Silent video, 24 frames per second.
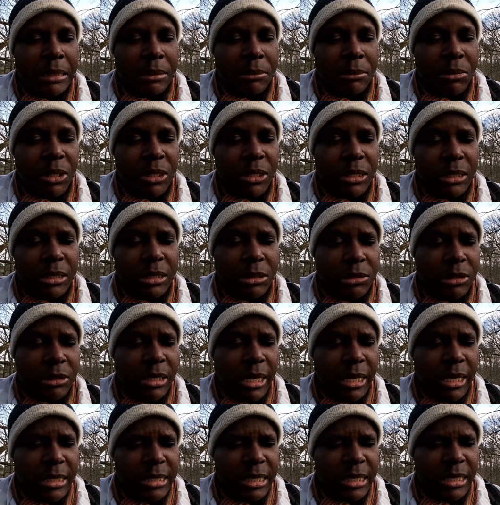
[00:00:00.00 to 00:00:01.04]
but
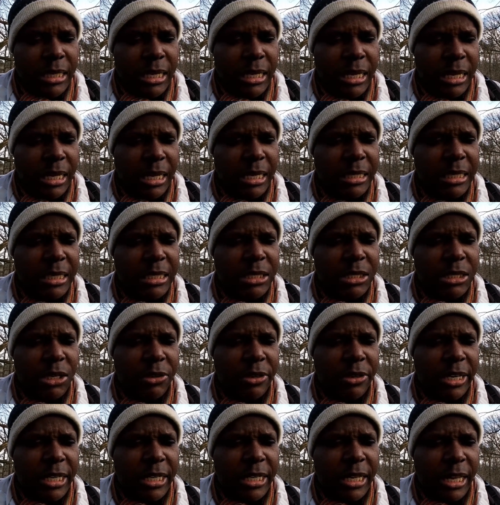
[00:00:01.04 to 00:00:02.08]
today is an
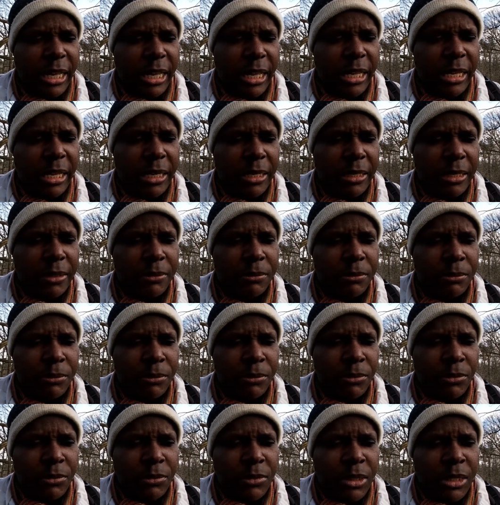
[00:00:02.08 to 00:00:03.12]
historic day,
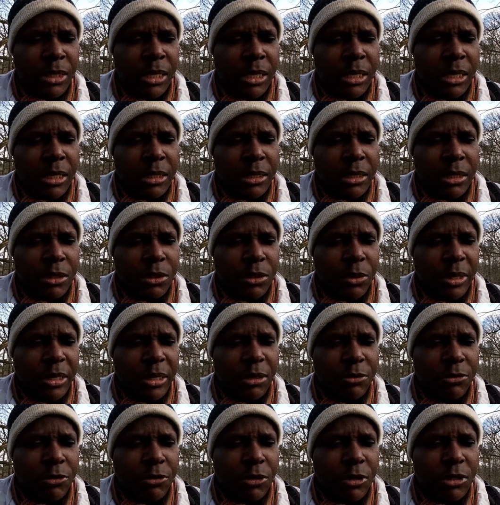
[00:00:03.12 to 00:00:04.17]
the
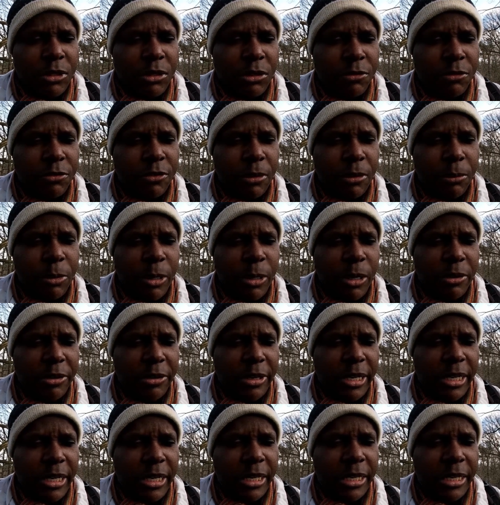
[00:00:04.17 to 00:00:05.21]
24th of
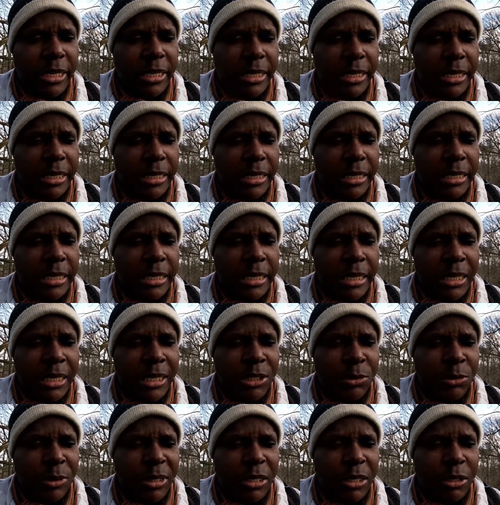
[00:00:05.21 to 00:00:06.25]
February
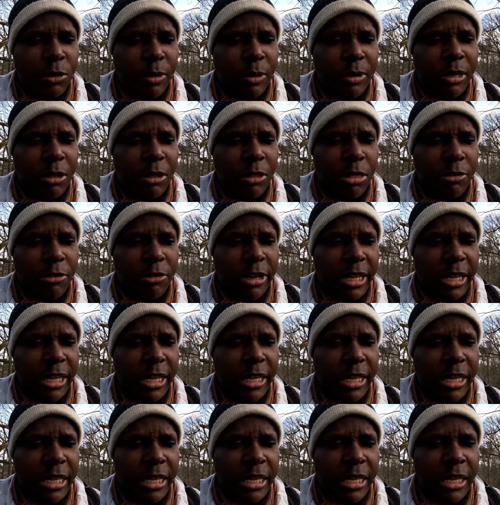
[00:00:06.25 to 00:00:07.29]
2023,
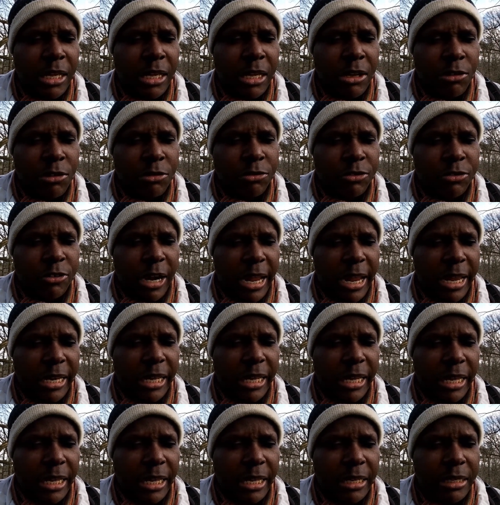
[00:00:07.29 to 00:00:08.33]

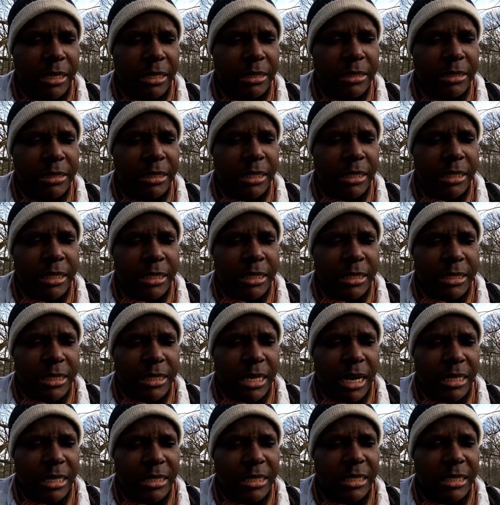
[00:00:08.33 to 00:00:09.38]
Friday,
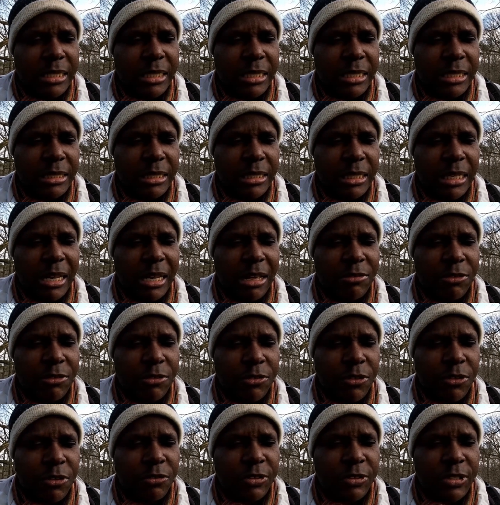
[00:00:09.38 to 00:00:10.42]
starting
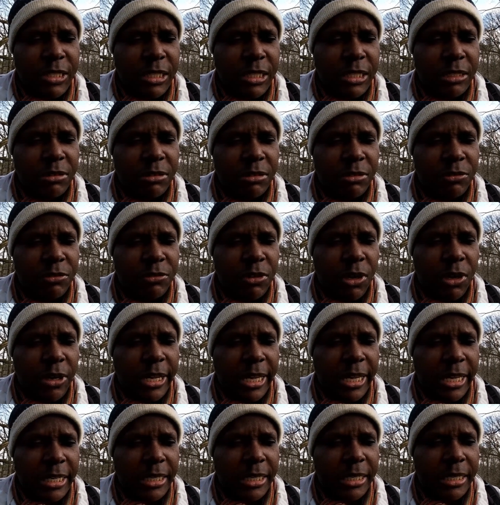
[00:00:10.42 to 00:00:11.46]
11:15
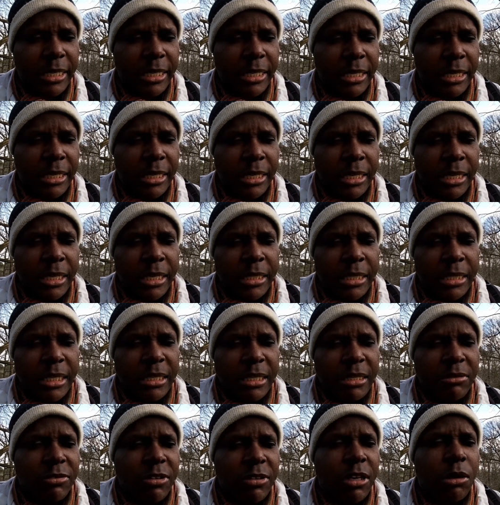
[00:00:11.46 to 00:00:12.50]
vlogging, the
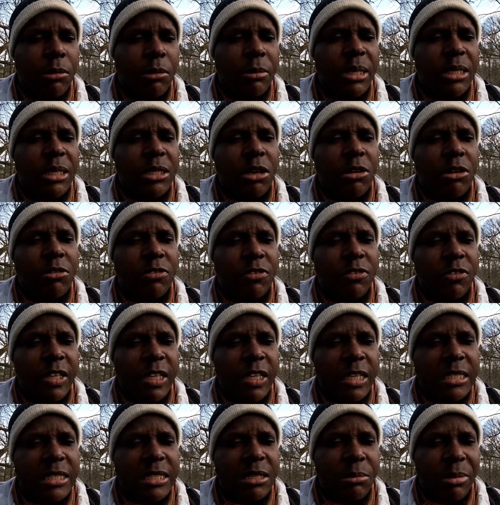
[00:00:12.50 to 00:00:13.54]
development of
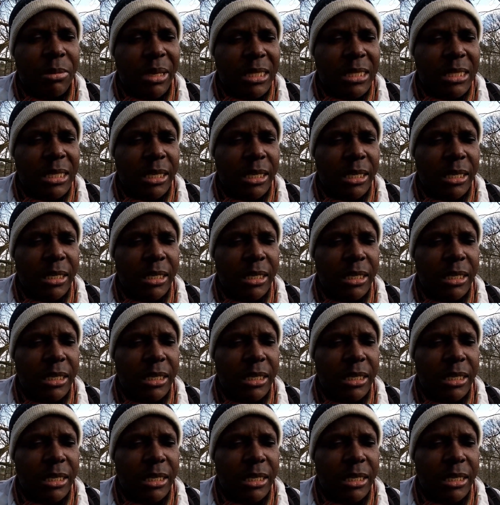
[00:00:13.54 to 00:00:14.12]
Vétémete,